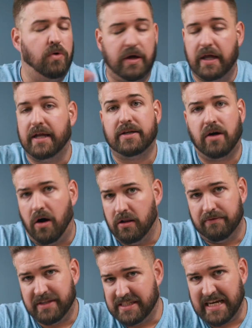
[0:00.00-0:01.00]
We'll get into
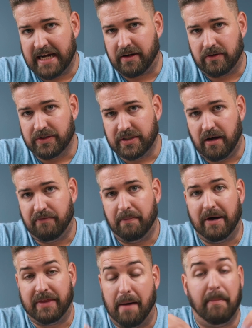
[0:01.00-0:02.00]
all of the technical stuff
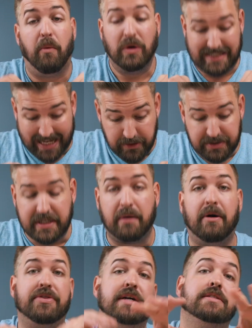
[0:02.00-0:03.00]
about that. But what's interesting
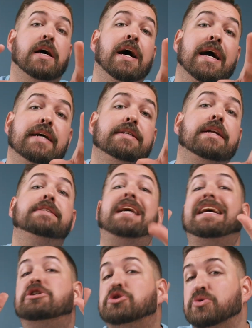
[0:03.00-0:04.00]
about this is it is
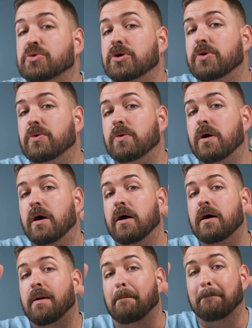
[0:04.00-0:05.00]
a true
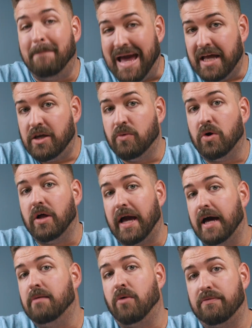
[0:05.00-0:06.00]
manual
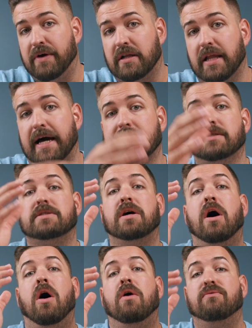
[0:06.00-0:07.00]
anamorphic
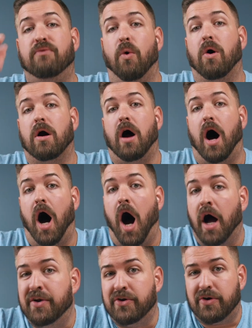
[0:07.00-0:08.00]
lens for
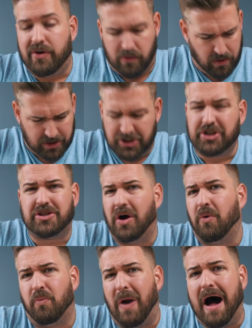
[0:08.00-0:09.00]
under or just
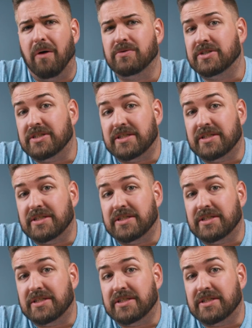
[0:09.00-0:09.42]
around